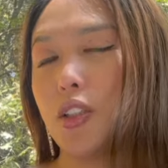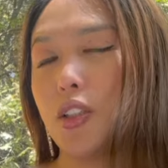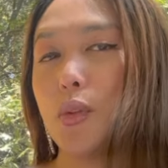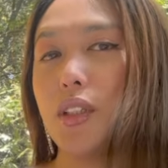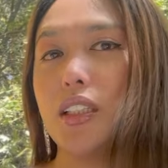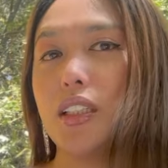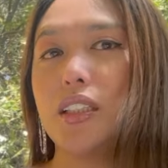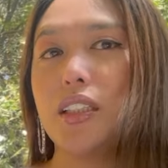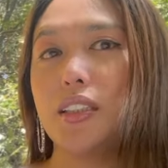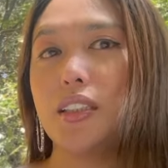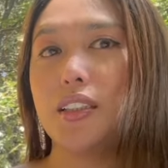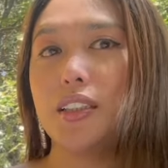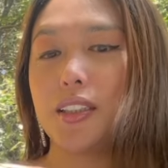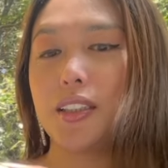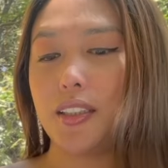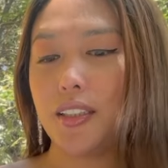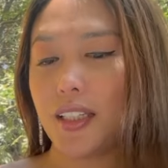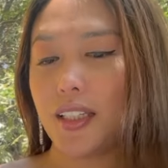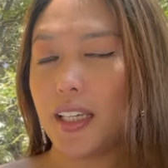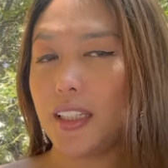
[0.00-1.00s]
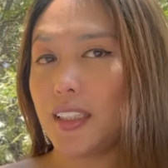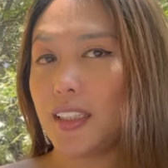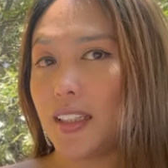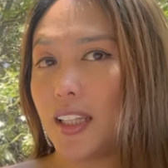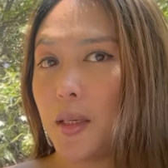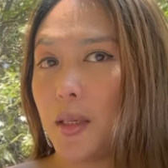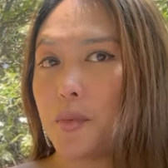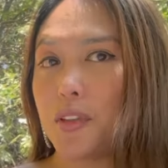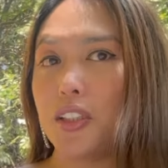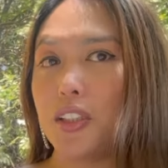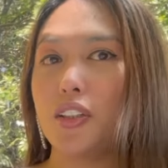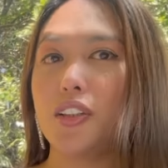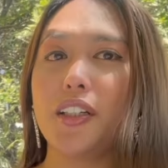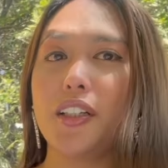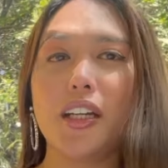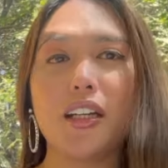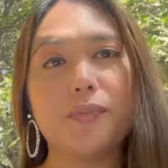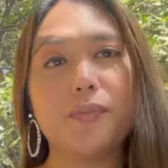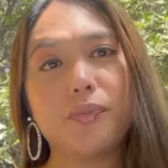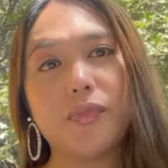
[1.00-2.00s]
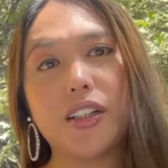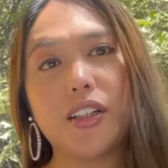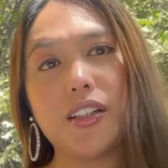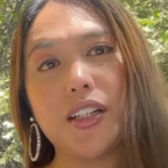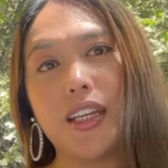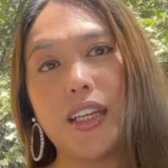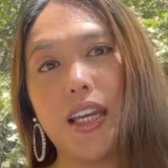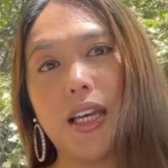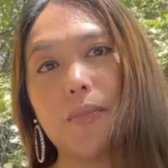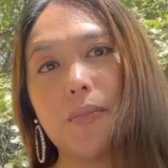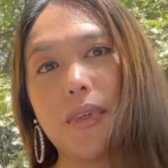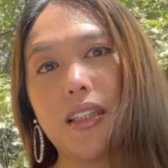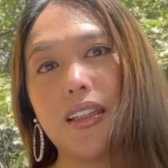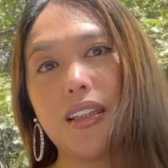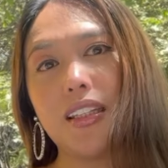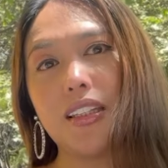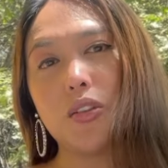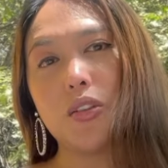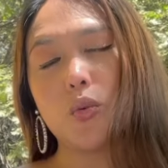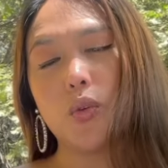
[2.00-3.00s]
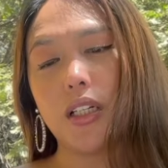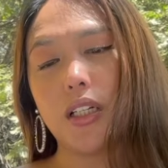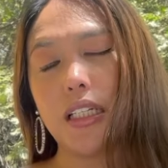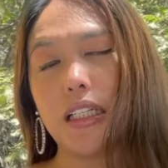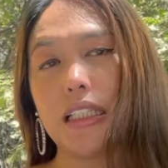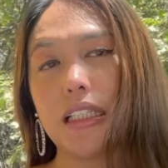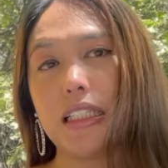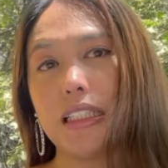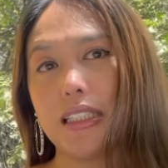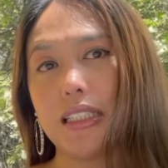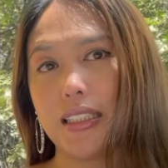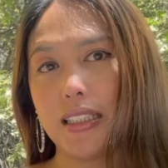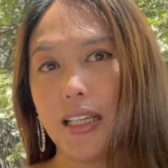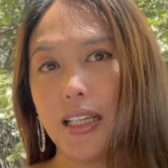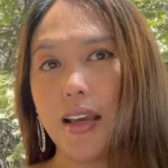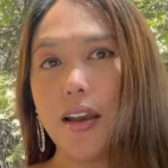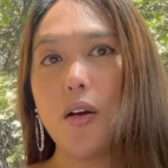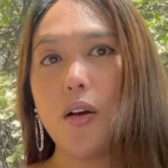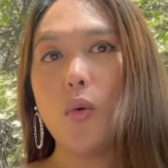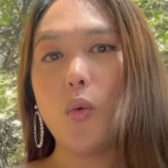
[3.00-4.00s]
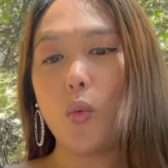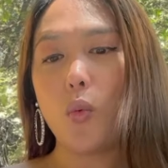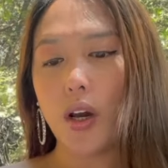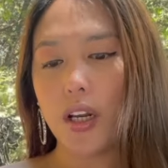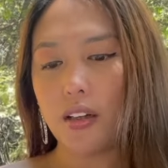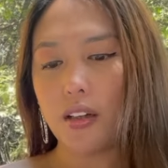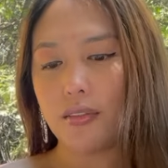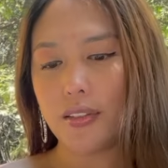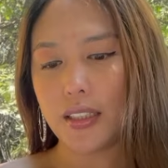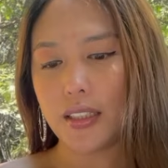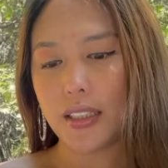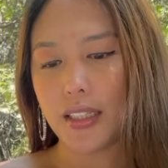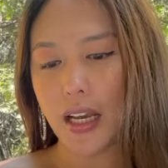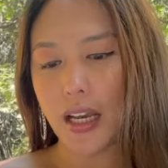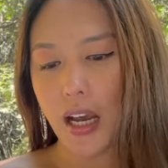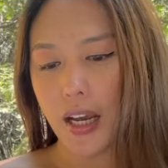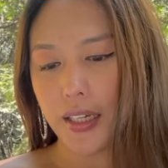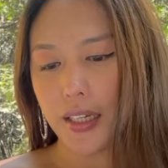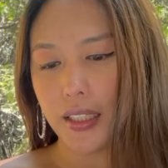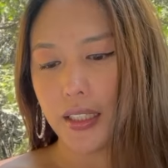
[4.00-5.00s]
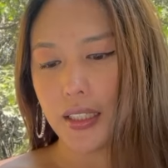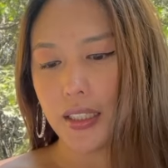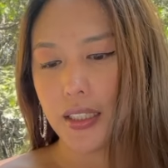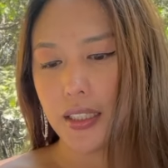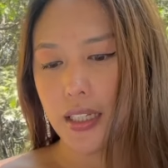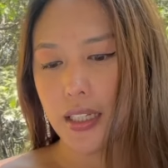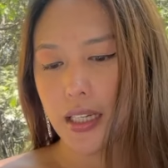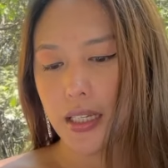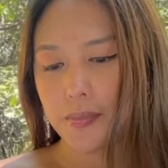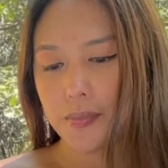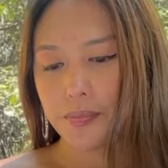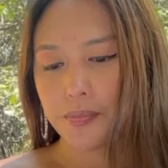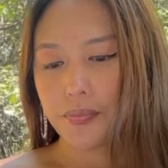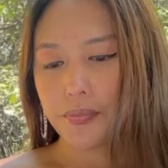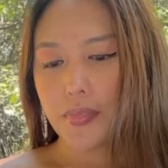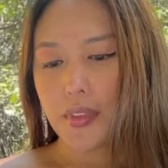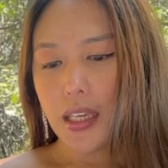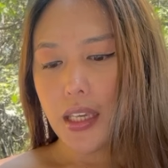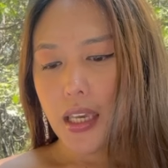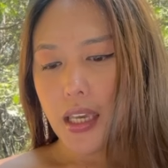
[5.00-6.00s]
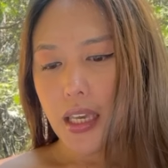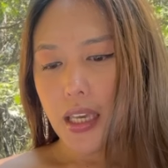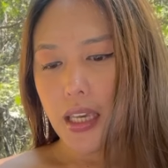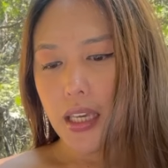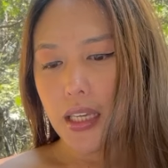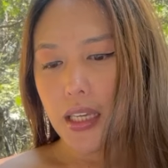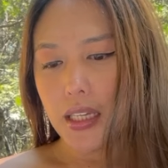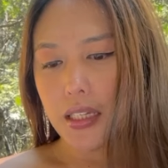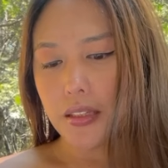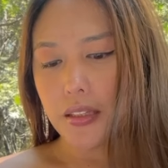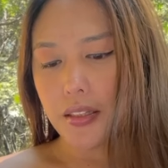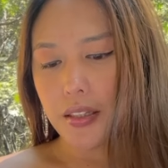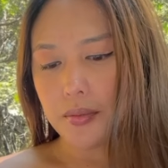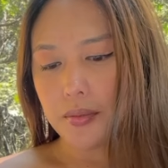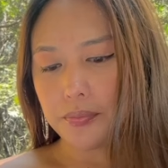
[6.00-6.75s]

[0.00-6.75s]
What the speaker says: with their state's name on it, or yeah, but this one, it's one of a kind. And